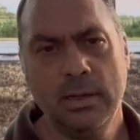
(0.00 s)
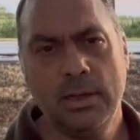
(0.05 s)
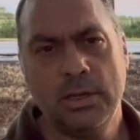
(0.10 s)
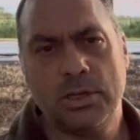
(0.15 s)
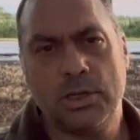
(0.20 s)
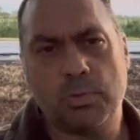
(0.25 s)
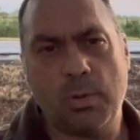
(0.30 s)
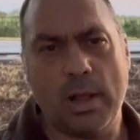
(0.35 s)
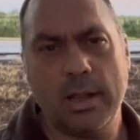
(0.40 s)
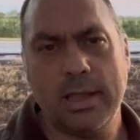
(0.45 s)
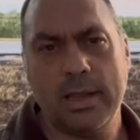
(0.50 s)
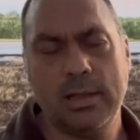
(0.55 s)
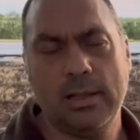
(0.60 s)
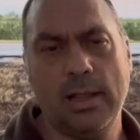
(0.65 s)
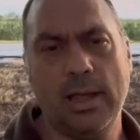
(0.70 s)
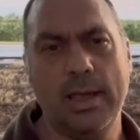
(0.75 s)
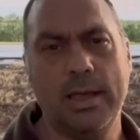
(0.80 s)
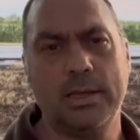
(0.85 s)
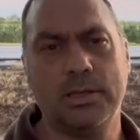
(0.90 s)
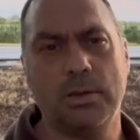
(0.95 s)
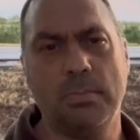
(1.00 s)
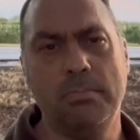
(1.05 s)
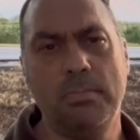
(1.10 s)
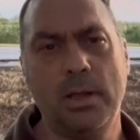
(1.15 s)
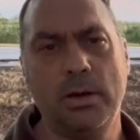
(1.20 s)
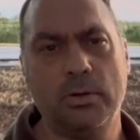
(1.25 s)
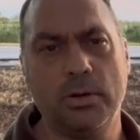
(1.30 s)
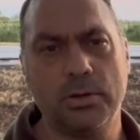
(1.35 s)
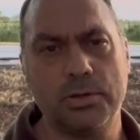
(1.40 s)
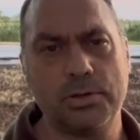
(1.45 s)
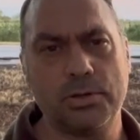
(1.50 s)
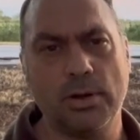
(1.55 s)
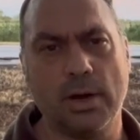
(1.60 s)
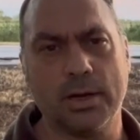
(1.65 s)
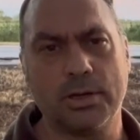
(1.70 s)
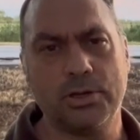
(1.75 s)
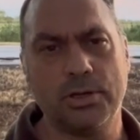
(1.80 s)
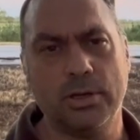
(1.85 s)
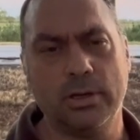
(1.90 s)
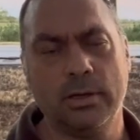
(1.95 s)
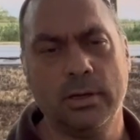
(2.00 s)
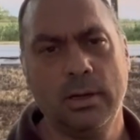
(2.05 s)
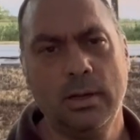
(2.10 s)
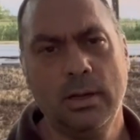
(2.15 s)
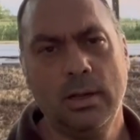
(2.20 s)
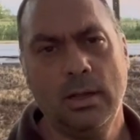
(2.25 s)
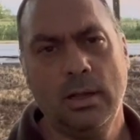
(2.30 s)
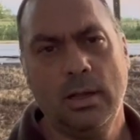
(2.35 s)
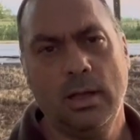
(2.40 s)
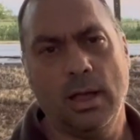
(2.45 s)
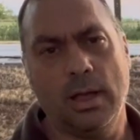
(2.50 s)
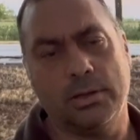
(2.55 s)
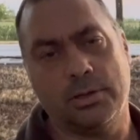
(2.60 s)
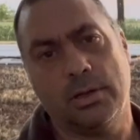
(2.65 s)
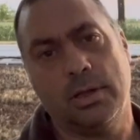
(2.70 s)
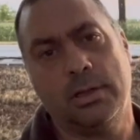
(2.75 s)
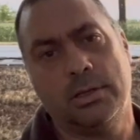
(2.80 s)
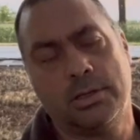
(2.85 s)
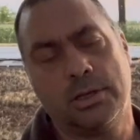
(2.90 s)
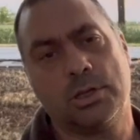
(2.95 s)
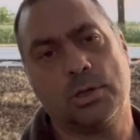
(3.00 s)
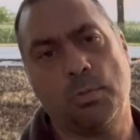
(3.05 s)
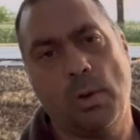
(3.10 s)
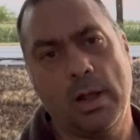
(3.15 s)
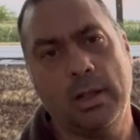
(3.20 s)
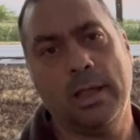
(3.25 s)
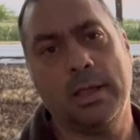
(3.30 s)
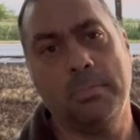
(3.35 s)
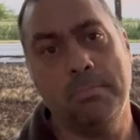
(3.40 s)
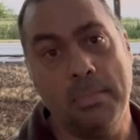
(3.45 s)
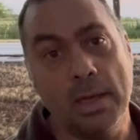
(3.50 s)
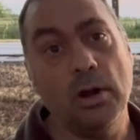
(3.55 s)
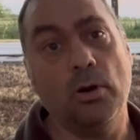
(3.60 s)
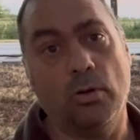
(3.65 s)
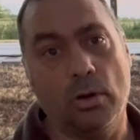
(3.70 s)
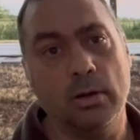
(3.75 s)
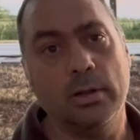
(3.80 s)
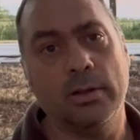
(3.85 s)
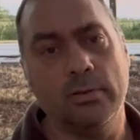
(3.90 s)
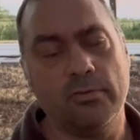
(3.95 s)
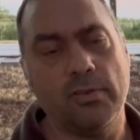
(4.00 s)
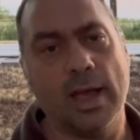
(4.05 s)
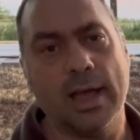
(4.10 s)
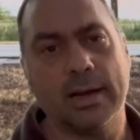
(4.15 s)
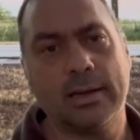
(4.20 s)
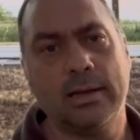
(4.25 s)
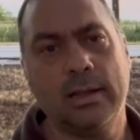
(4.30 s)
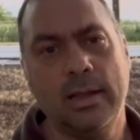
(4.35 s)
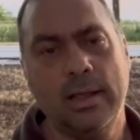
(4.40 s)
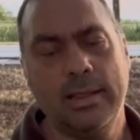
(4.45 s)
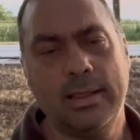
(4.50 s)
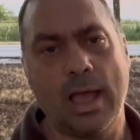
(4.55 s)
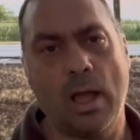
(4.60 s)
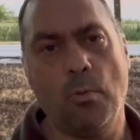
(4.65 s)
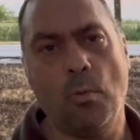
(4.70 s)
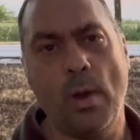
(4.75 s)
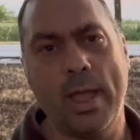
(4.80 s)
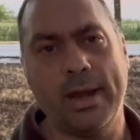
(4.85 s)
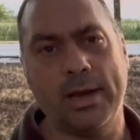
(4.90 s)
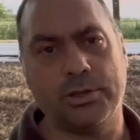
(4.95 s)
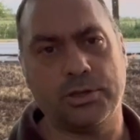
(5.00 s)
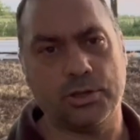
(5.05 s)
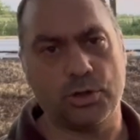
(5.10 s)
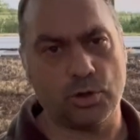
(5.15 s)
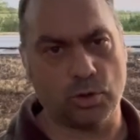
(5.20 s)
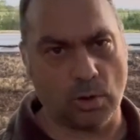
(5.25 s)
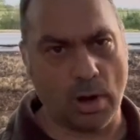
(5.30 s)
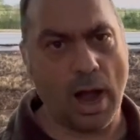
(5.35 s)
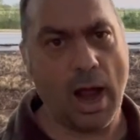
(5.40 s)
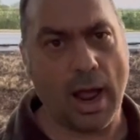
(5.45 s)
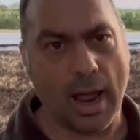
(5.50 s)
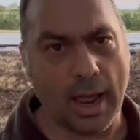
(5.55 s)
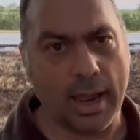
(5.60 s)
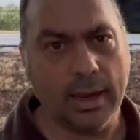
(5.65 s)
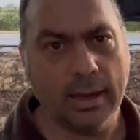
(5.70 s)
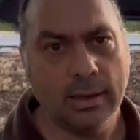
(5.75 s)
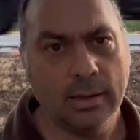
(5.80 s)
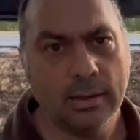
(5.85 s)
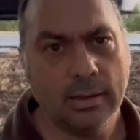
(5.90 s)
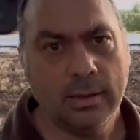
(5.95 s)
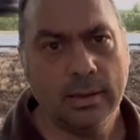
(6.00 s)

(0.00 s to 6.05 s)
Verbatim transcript: Swelling clay is a mineral structure, uh, it's a swelling mineral, in fact, that when it's dry,